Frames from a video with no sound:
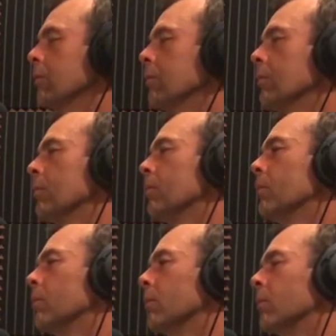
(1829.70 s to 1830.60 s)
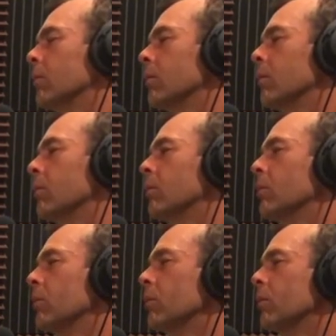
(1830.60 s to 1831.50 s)

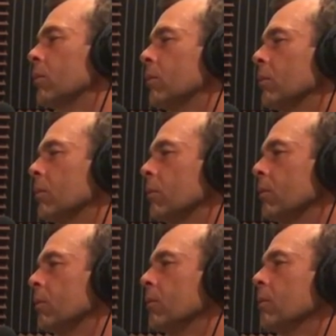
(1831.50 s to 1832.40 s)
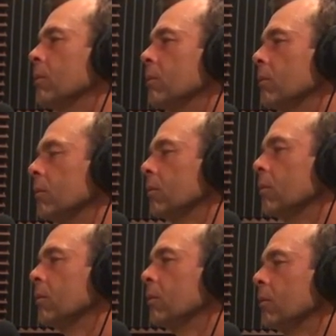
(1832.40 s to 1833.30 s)

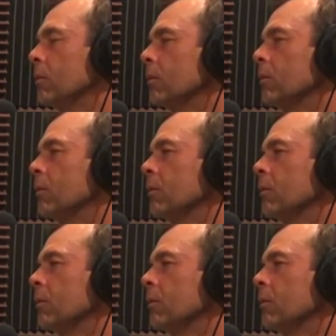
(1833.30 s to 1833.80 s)
The person shown says nothing.